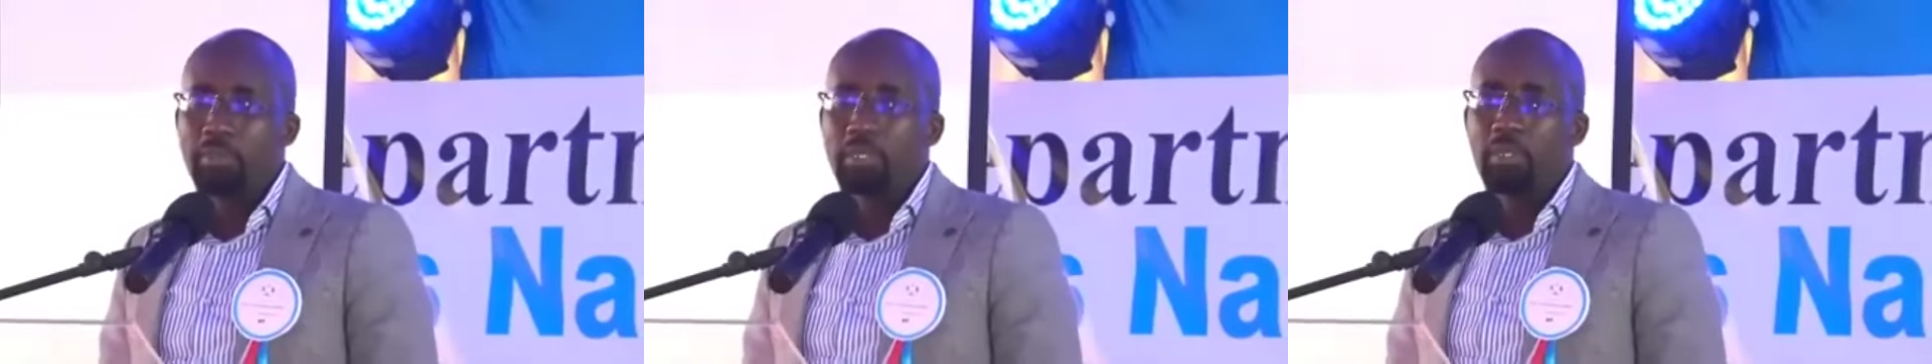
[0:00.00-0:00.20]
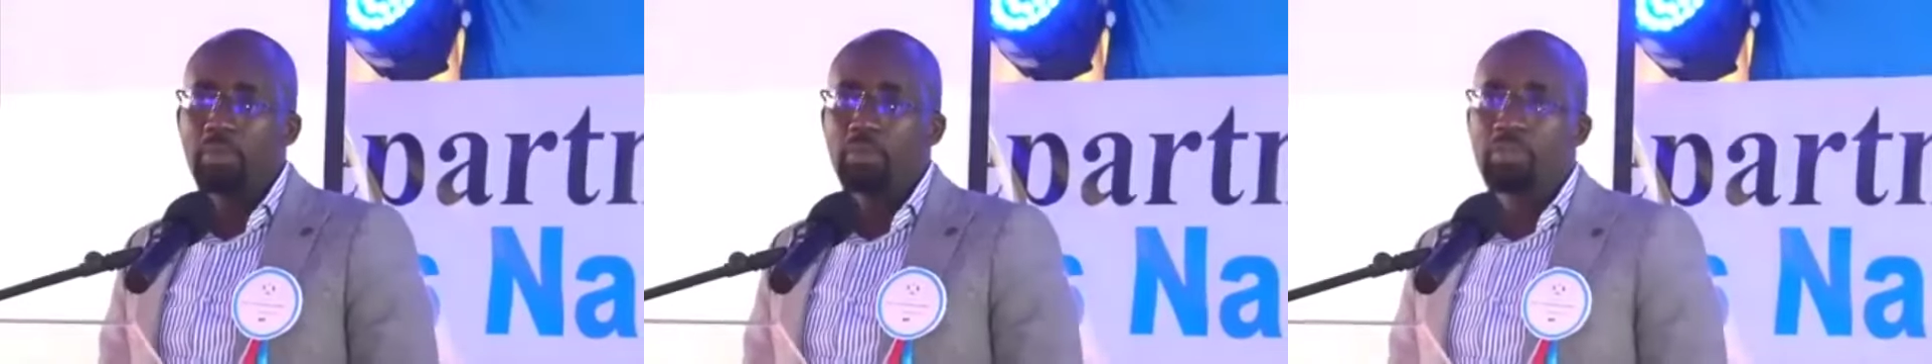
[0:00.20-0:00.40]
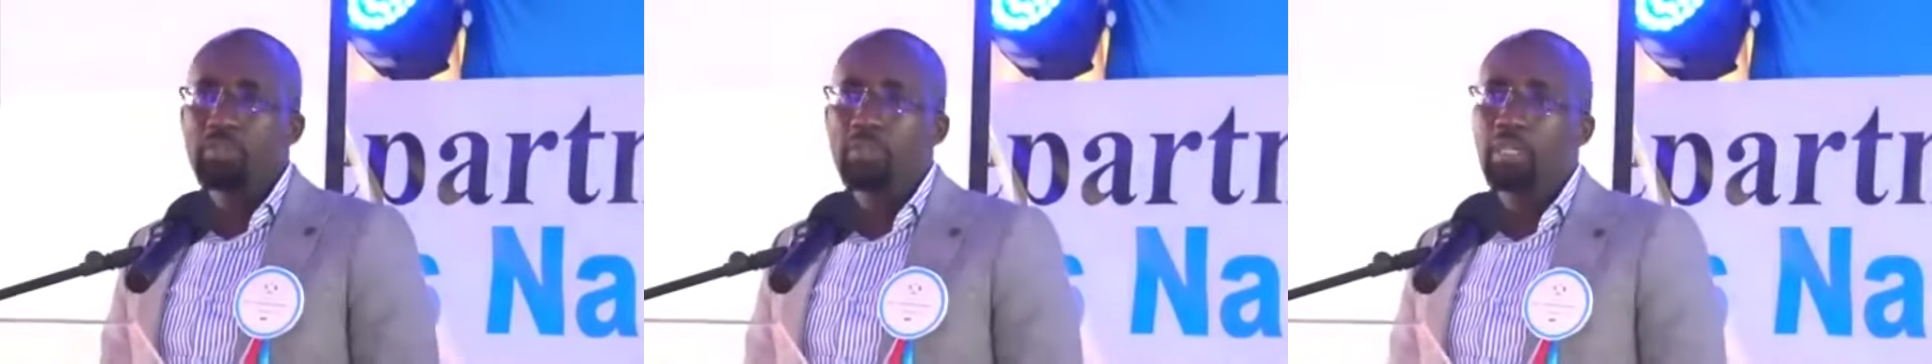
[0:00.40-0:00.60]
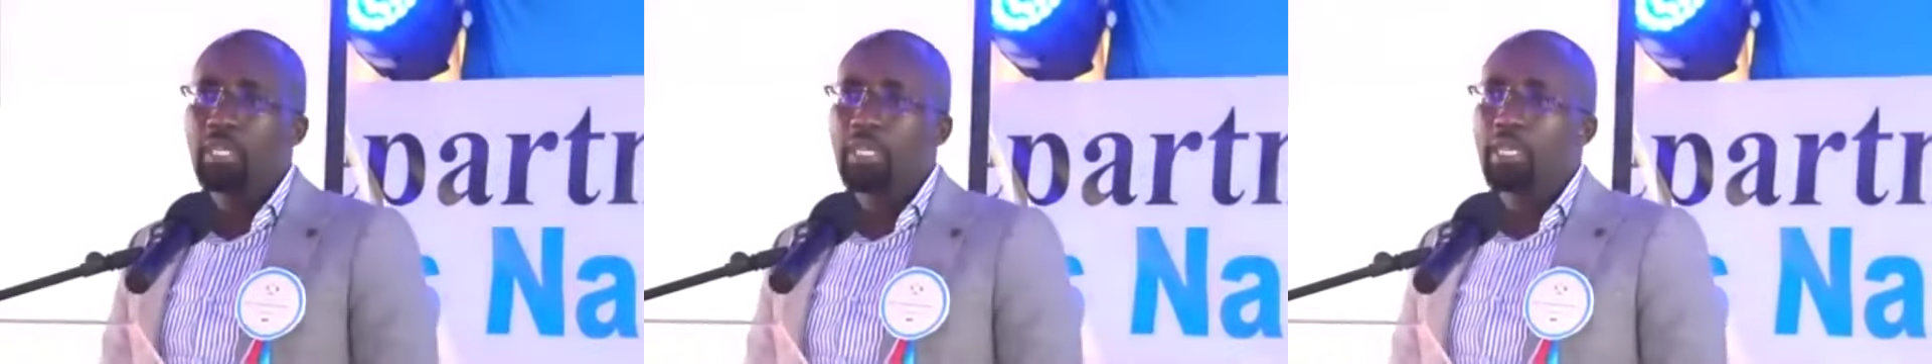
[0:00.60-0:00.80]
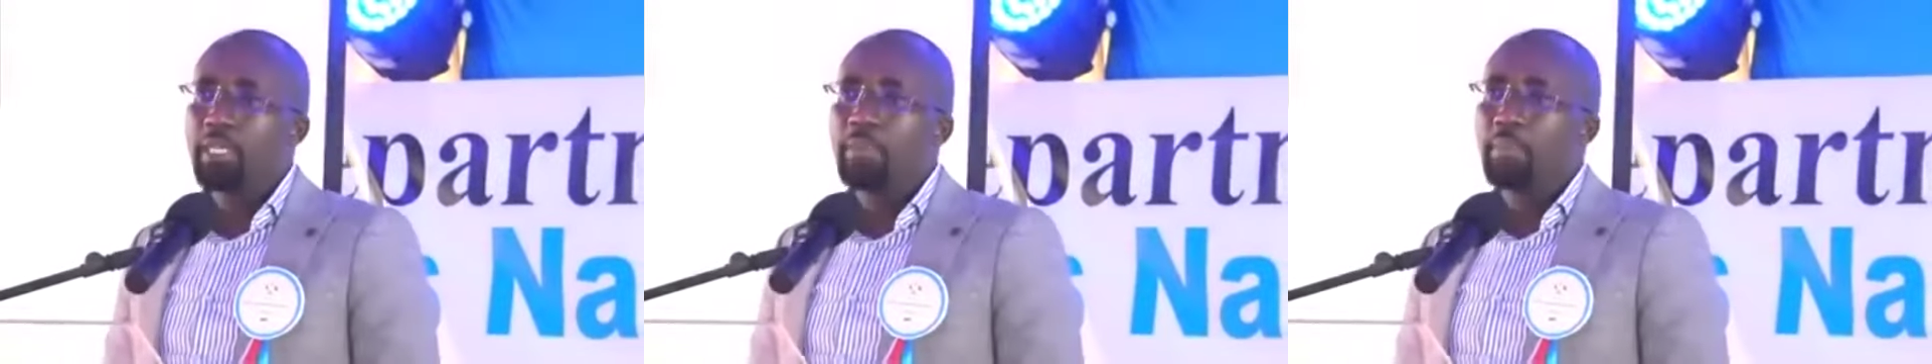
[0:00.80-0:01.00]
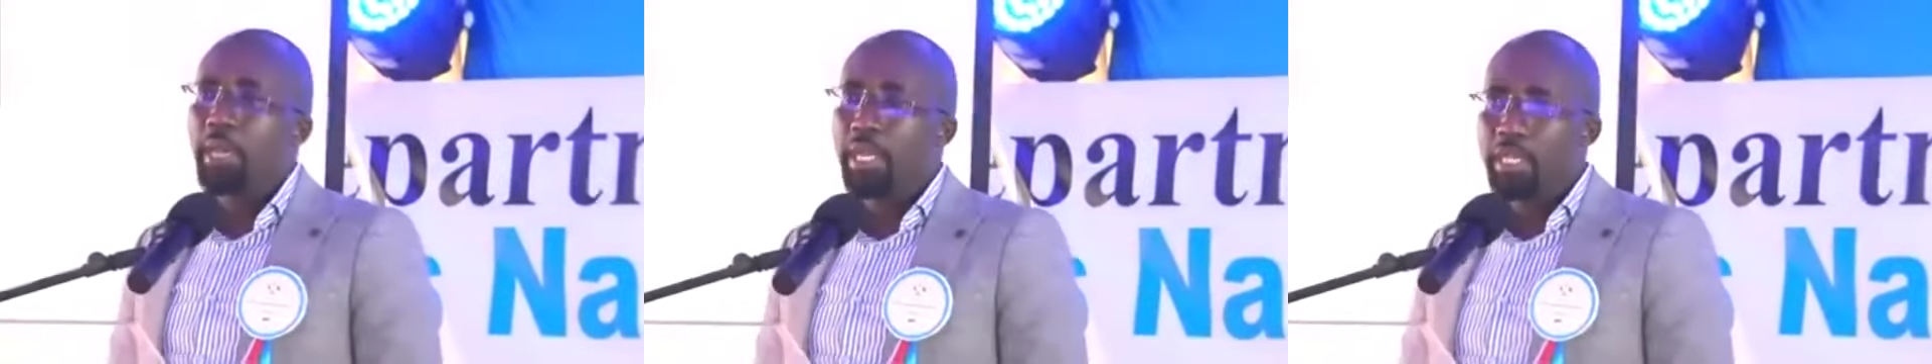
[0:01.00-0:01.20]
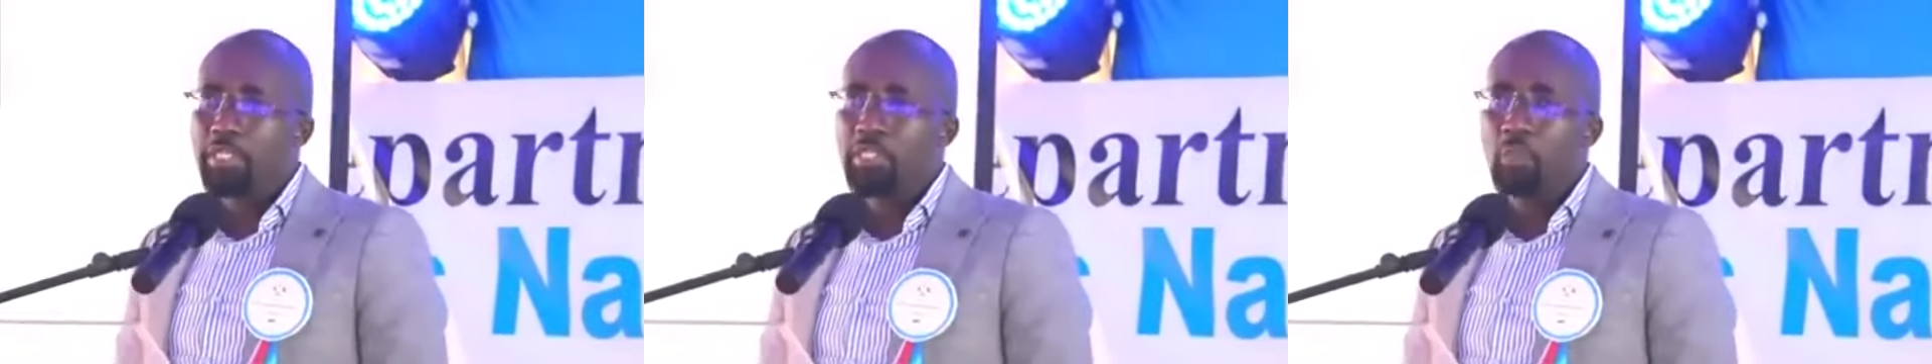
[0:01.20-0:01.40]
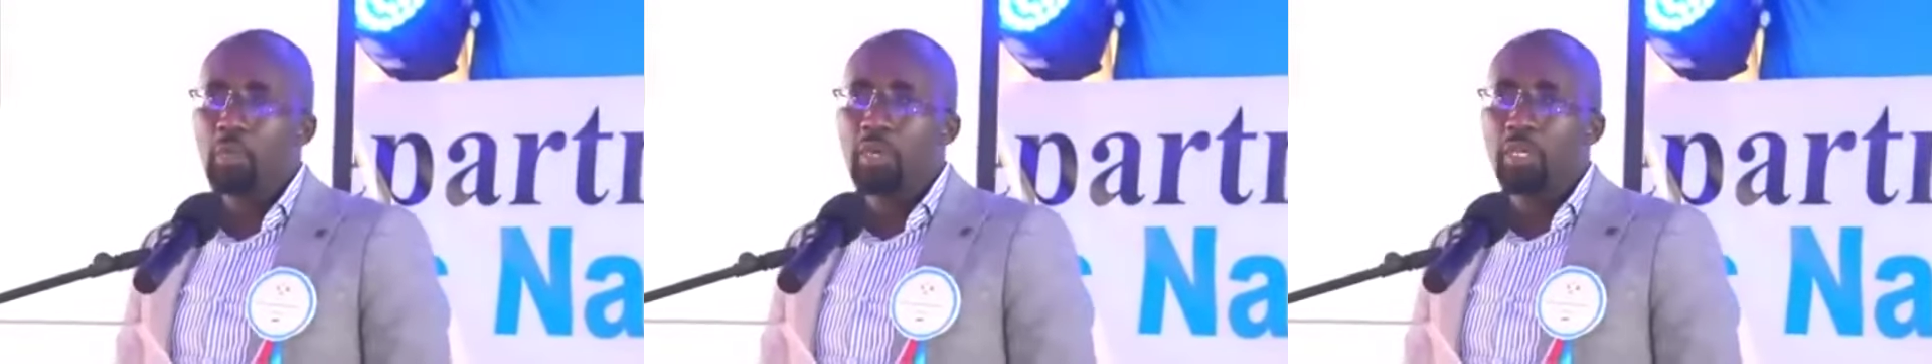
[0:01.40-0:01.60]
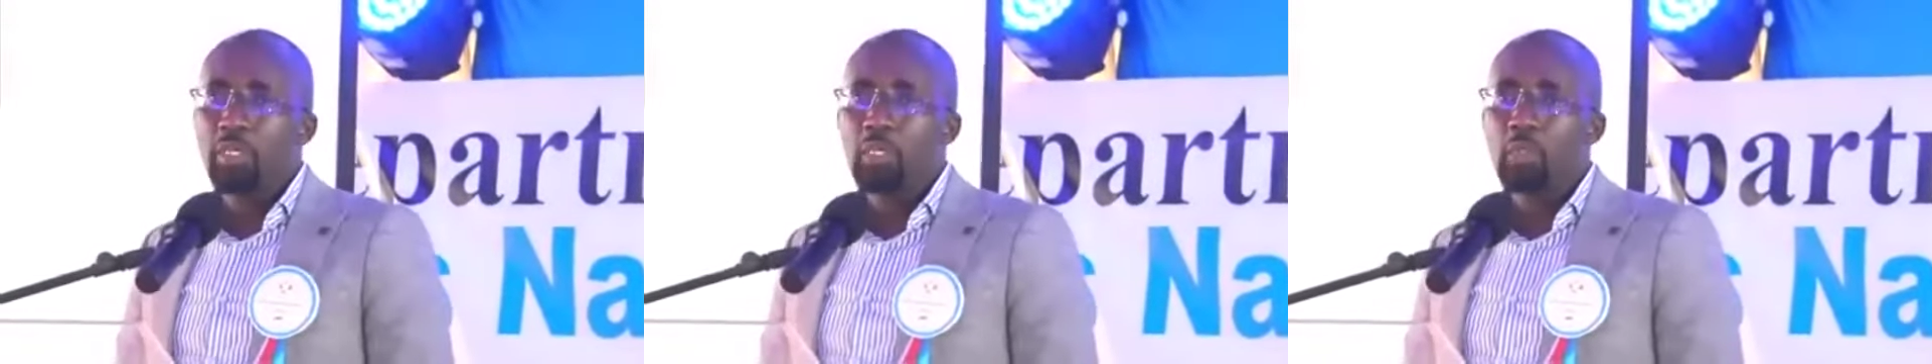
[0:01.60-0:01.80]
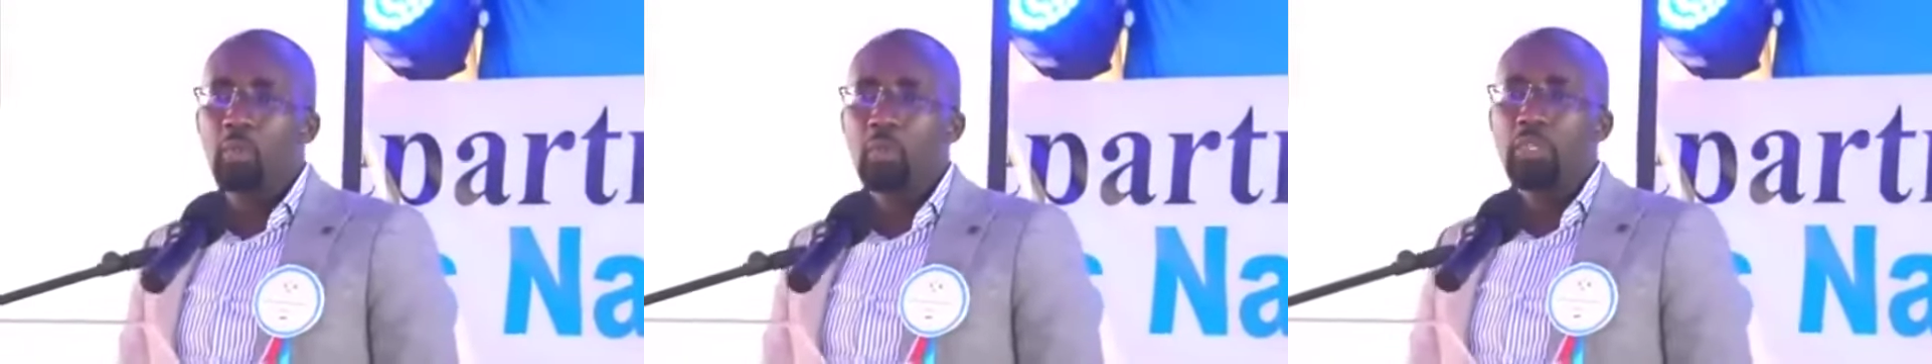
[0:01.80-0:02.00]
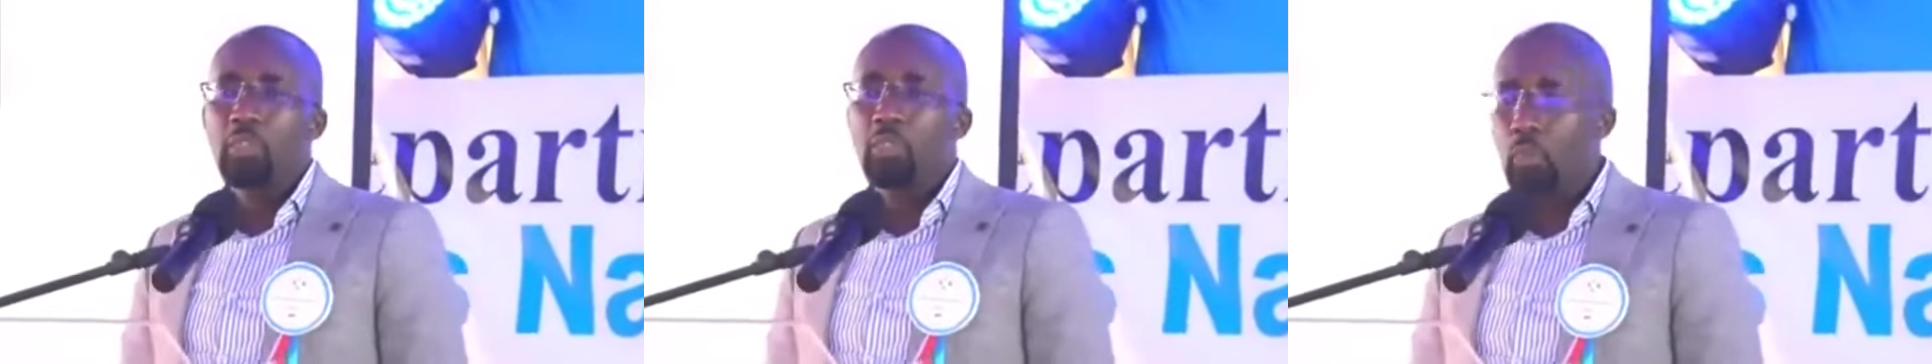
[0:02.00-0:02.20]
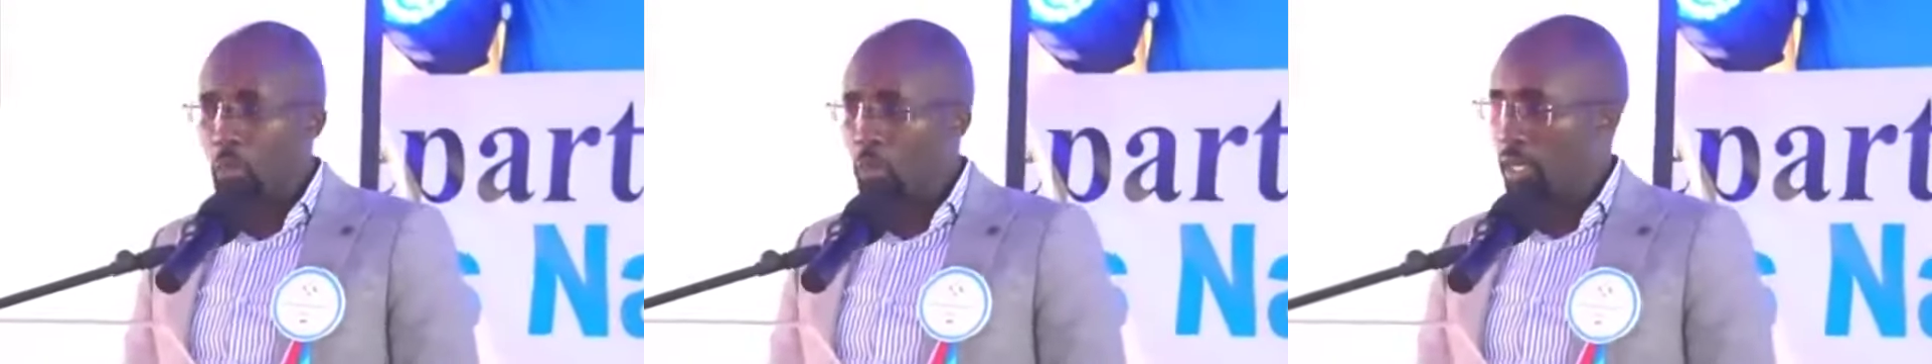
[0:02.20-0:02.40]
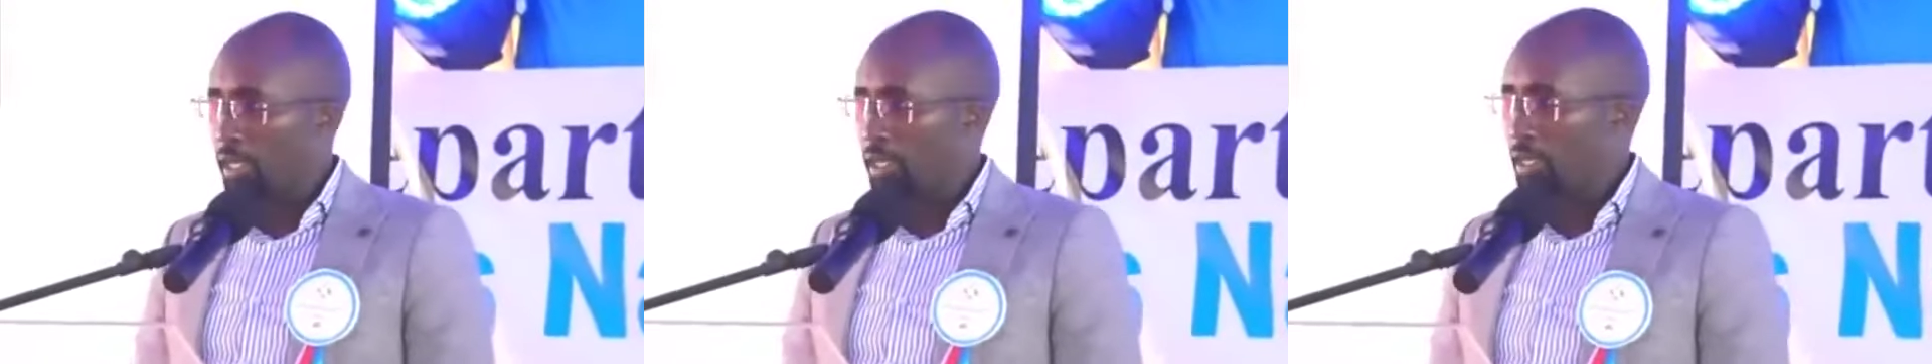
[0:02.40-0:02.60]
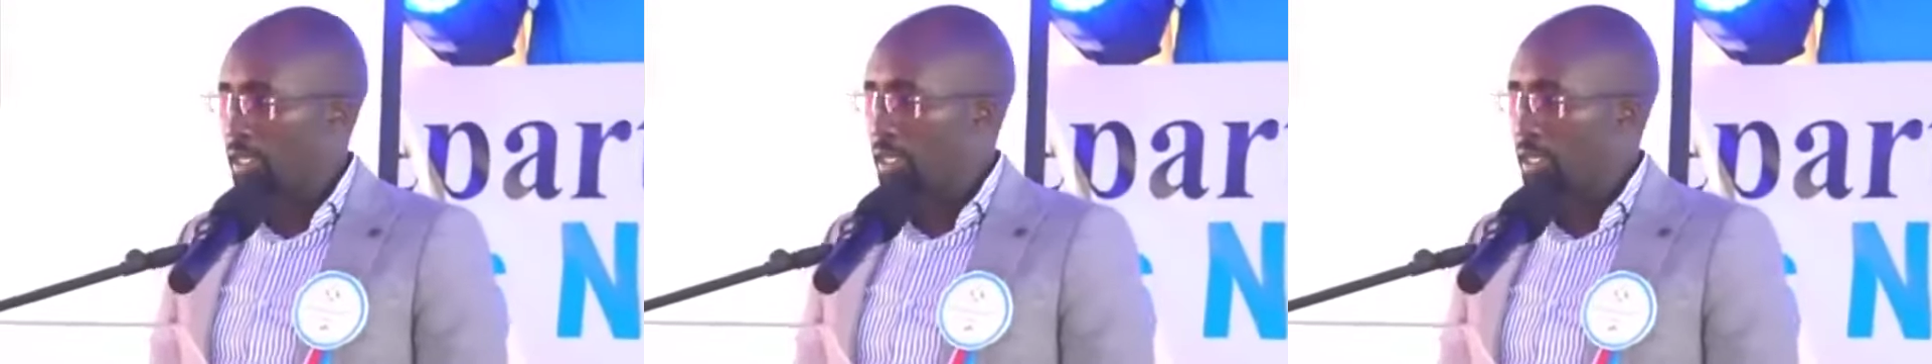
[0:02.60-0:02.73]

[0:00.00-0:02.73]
because he managed to assure